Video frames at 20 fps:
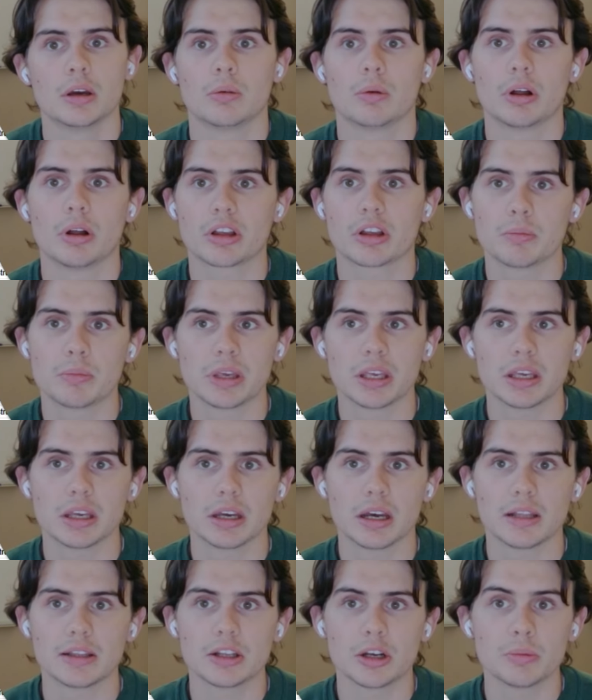Well, it can
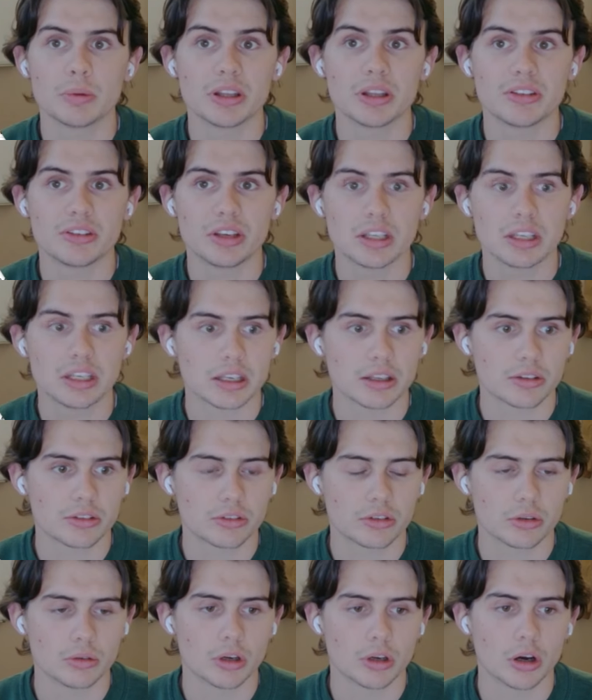be a little bit tedious
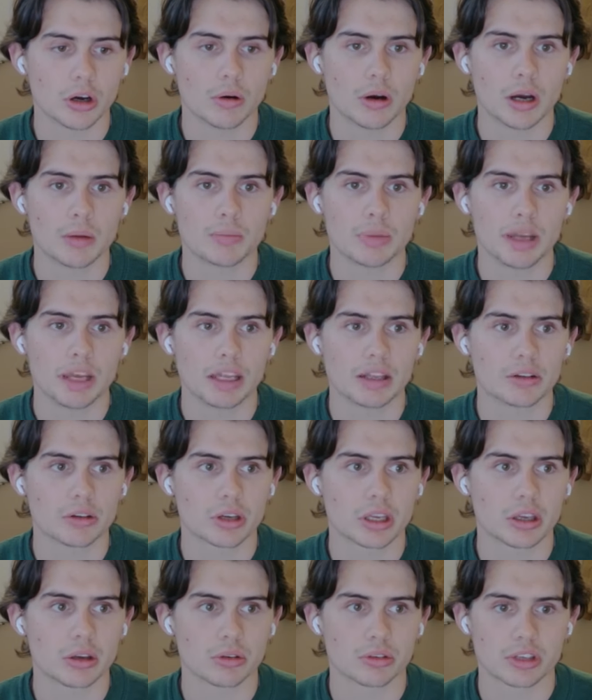to go up and
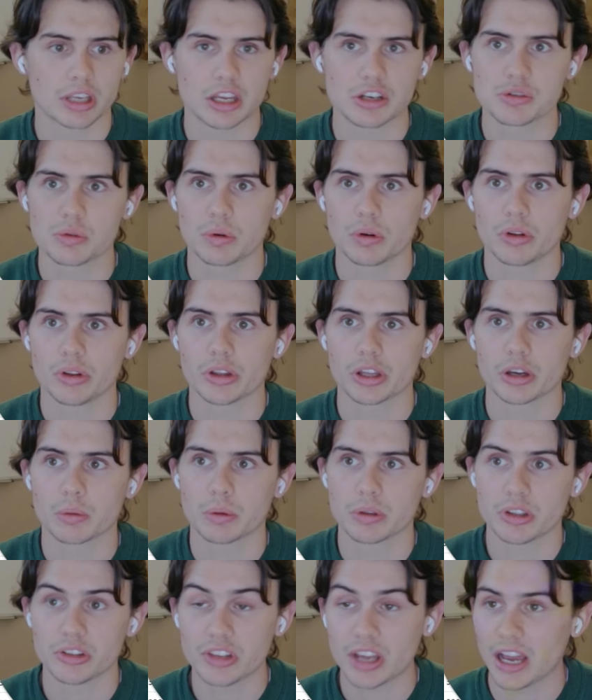look at your schedule and look
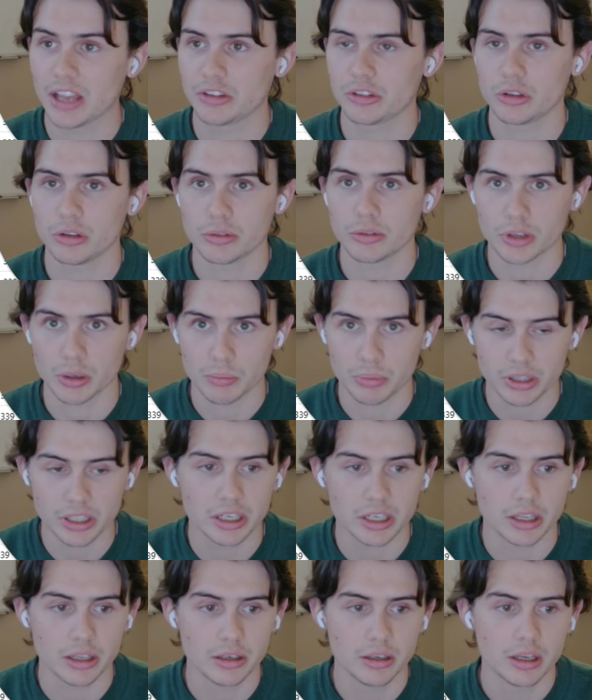what the tasks you've
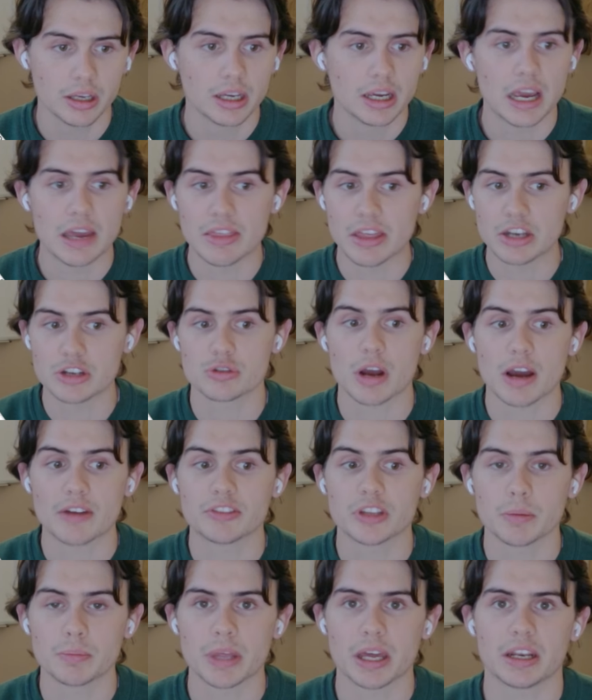completed and then
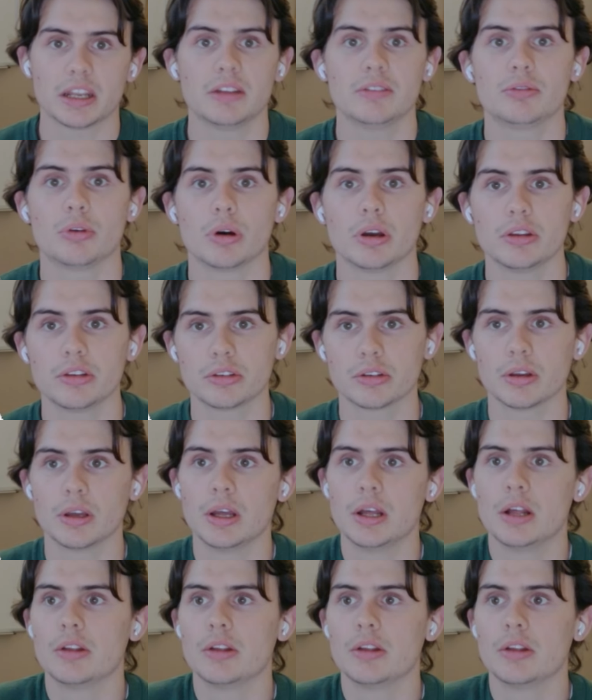draft up that invoice.